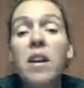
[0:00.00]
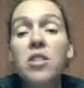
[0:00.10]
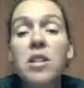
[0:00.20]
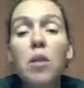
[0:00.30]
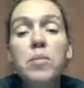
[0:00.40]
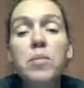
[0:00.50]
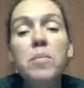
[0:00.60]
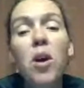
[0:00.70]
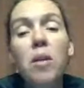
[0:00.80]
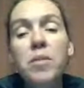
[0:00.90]
and it
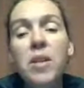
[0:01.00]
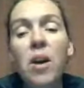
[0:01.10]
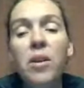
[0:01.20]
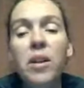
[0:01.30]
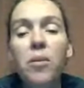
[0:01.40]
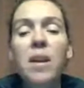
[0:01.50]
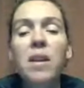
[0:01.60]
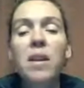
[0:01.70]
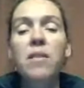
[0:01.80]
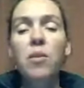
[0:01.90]
just helps them calm
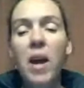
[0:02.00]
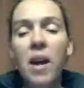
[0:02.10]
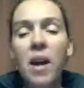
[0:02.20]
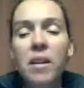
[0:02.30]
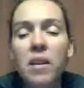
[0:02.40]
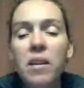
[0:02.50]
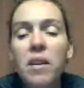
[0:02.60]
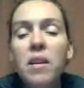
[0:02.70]
down and get ready for bed.